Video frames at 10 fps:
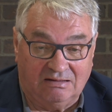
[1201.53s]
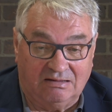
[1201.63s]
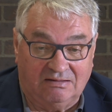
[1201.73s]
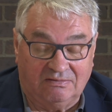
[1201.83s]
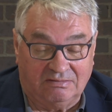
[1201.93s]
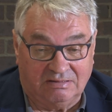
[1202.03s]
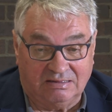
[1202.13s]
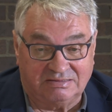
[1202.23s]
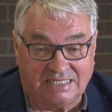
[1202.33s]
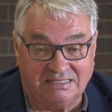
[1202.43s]
uh,
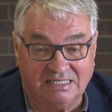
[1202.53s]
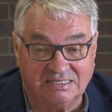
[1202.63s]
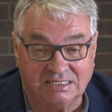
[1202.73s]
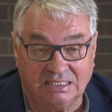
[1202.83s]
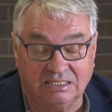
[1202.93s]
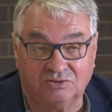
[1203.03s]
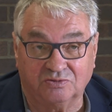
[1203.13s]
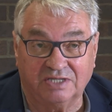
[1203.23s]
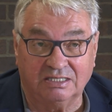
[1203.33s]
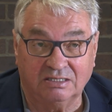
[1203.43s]
a tendency
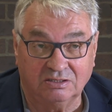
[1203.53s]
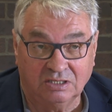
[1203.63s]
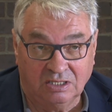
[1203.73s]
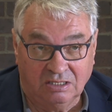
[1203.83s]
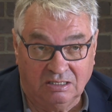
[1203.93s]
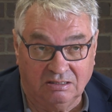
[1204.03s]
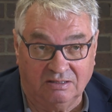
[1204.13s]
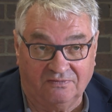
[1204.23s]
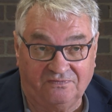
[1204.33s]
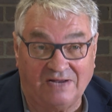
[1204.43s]
to the
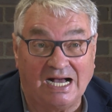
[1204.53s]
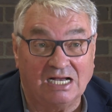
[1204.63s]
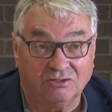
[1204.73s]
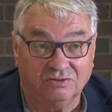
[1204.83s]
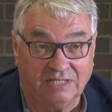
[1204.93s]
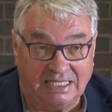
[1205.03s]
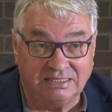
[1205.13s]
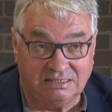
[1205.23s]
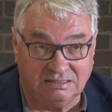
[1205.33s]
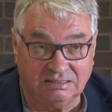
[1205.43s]
uh, far
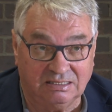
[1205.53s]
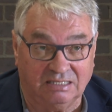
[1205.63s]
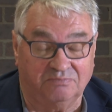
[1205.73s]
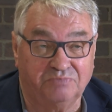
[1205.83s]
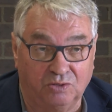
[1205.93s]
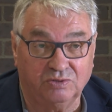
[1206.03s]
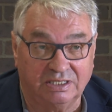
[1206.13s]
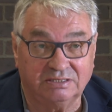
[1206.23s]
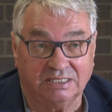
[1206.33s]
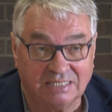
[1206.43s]
right in
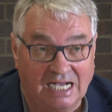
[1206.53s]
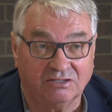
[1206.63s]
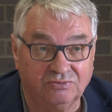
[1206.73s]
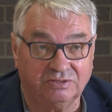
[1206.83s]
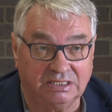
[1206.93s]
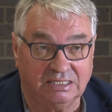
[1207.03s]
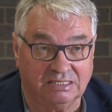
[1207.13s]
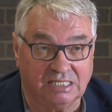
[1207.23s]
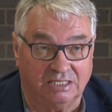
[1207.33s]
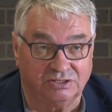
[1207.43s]
Poland, in Hungary,
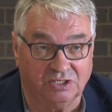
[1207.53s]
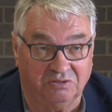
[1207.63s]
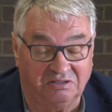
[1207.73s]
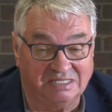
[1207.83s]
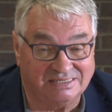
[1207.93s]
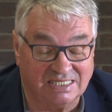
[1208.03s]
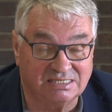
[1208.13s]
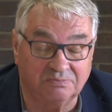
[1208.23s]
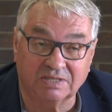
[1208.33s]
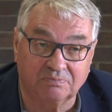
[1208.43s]
and, and so on, and
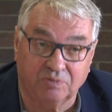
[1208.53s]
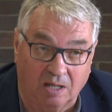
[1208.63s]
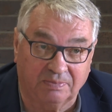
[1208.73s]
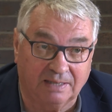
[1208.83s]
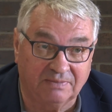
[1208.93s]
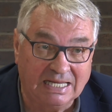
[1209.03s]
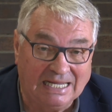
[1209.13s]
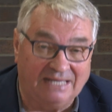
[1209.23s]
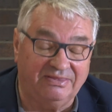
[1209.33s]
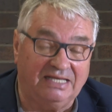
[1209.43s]
that's a big problem.
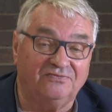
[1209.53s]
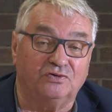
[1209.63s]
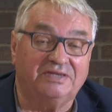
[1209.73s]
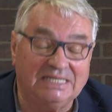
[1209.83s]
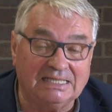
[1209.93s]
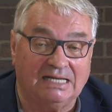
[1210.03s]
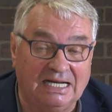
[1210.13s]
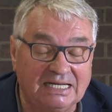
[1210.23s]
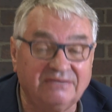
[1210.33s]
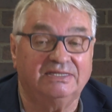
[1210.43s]
And therefore, think,
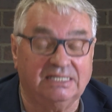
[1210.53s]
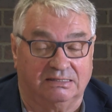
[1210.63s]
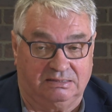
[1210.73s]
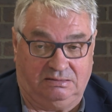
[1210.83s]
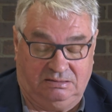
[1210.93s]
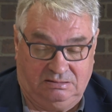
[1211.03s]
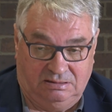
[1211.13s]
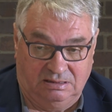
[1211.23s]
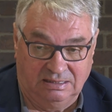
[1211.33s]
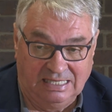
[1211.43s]
I think
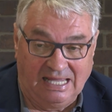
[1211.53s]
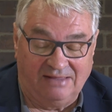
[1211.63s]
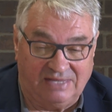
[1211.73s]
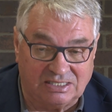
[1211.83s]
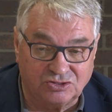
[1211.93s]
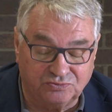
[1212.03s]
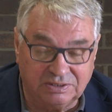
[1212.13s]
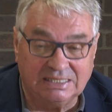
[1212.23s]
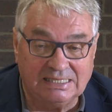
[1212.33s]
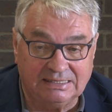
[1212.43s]
there's
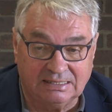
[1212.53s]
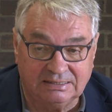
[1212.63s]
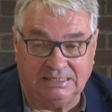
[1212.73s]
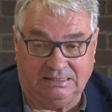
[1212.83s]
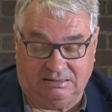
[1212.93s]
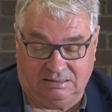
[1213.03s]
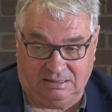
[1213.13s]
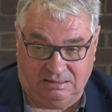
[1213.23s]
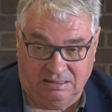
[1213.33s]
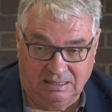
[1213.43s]
really a need
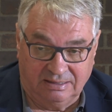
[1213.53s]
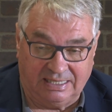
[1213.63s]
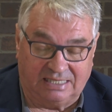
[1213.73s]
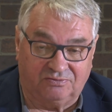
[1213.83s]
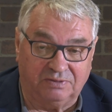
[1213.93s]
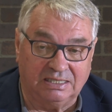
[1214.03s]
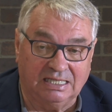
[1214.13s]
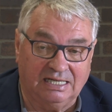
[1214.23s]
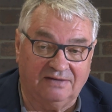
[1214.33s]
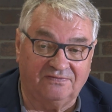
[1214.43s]
that we
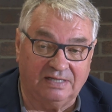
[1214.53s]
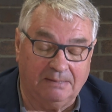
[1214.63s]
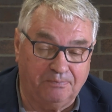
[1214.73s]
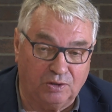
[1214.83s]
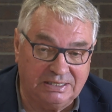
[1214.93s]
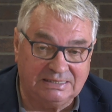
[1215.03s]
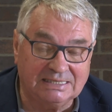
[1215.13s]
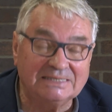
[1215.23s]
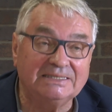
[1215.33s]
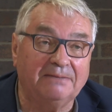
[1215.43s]
have a
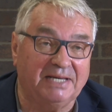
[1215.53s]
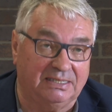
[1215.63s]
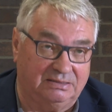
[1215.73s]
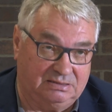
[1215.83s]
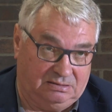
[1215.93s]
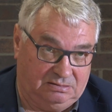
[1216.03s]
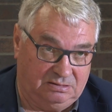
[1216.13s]
political debate